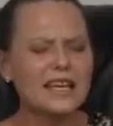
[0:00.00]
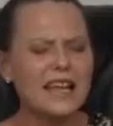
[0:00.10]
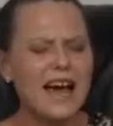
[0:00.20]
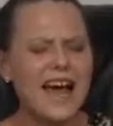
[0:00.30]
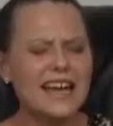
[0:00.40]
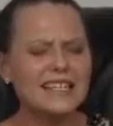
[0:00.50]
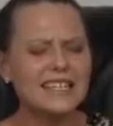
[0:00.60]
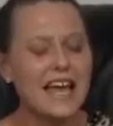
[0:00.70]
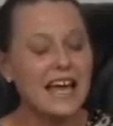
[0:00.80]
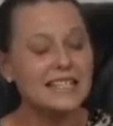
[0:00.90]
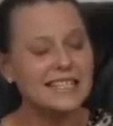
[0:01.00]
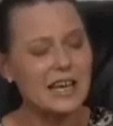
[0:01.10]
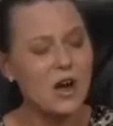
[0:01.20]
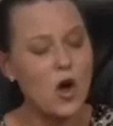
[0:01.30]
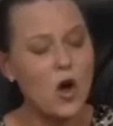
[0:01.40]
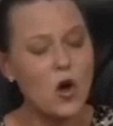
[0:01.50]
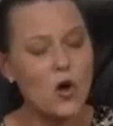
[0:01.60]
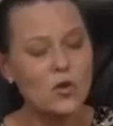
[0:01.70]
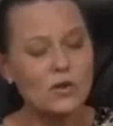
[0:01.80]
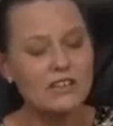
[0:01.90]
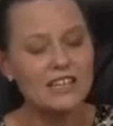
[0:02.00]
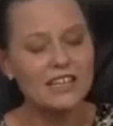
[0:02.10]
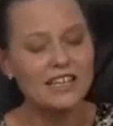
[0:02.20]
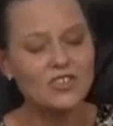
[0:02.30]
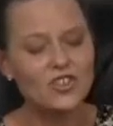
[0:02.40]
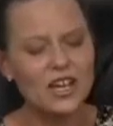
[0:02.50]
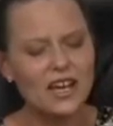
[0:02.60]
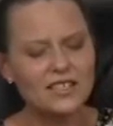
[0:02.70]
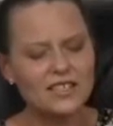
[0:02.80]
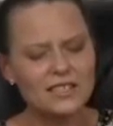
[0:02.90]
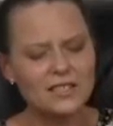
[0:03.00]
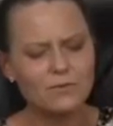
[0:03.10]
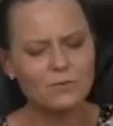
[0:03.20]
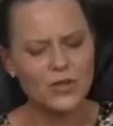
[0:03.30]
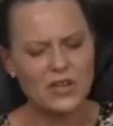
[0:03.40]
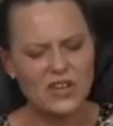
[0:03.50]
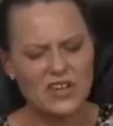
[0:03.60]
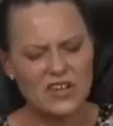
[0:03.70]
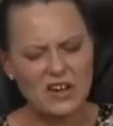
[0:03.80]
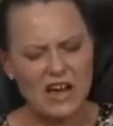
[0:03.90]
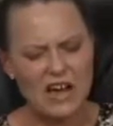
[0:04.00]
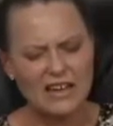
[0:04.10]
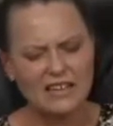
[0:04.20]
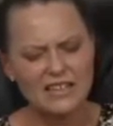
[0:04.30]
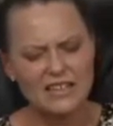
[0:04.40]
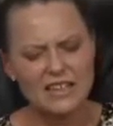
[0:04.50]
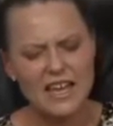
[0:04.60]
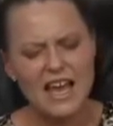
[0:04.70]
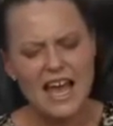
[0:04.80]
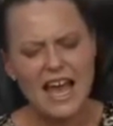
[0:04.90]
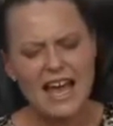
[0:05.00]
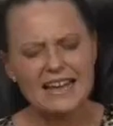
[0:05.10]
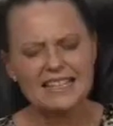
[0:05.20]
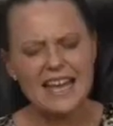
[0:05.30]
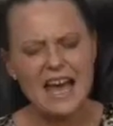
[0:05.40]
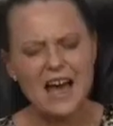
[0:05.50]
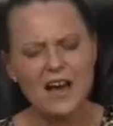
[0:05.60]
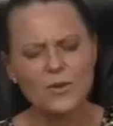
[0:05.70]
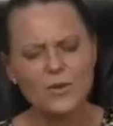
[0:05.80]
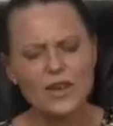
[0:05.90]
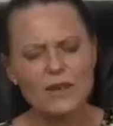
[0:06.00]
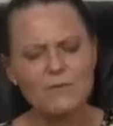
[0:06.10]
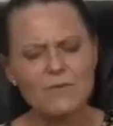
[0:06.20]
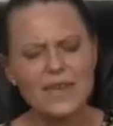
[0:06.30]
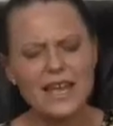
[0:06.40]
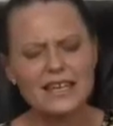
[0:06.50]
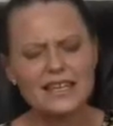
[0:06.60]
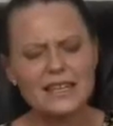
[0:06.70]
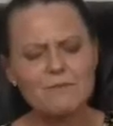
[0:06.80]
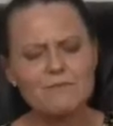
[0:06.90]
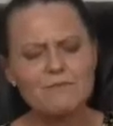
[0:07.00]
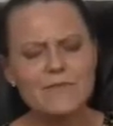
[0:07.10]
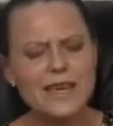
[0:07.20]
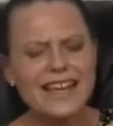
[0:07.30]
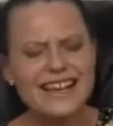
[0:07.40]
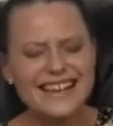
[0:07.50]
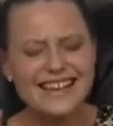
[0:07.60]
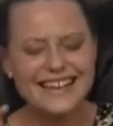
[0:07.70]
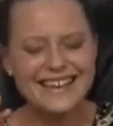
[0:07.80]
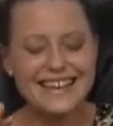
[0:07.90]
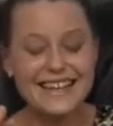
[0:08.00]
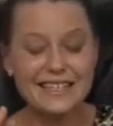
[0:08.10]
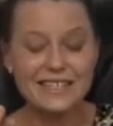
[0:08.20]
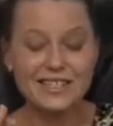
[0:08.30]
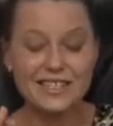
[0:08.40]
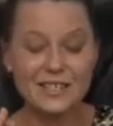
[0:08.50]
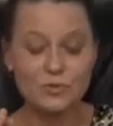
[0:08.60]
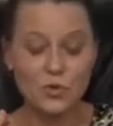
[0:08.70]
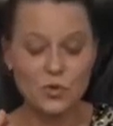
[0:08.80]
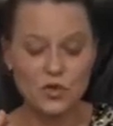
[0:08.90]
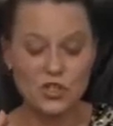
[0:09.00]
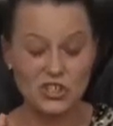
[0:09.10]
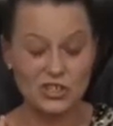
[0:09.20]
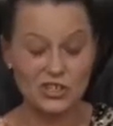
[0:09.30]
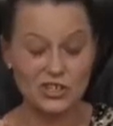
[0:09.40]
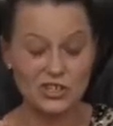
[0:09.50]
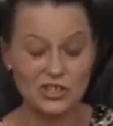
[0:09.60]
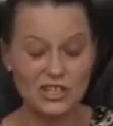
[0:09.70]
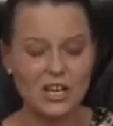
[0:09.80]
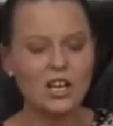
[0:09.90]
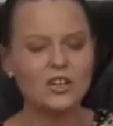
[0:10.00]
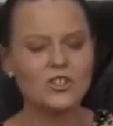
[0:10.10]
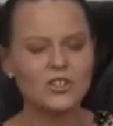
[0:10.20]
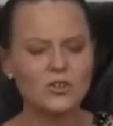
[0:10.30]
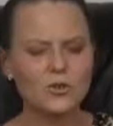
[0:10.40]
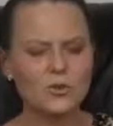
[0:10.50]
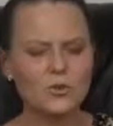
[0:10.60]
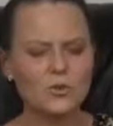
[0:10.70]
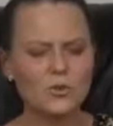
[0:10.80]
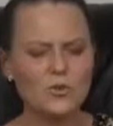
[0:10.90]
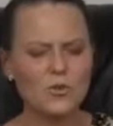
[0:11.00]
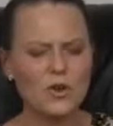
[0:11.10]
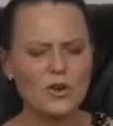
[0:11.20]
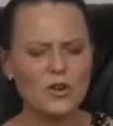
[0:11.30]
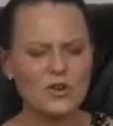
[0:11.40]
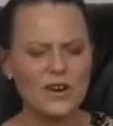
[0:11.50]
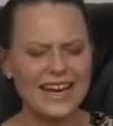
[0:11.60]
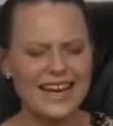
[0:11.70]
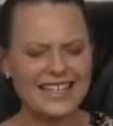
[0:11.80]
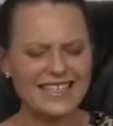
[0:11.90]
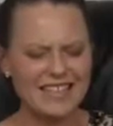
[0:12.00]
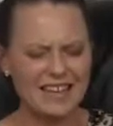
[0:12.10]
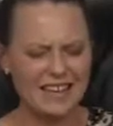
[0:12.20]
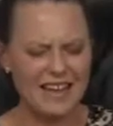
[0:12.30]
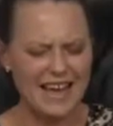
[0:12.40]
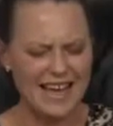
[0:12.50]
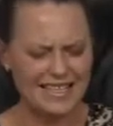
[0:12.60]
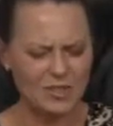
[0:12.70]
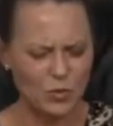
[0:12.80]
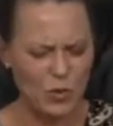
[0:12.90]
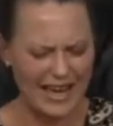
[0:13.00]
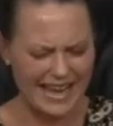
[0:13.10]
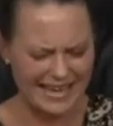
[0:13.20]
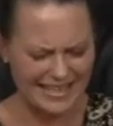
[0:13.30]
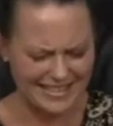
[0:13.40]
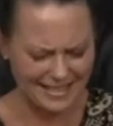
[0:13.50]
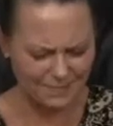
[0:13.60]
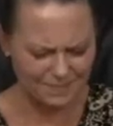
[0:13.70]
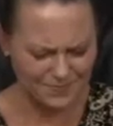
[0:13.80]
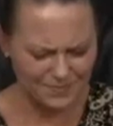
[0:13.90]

the light has only just begun, and how the many millions will turn to the great light ways?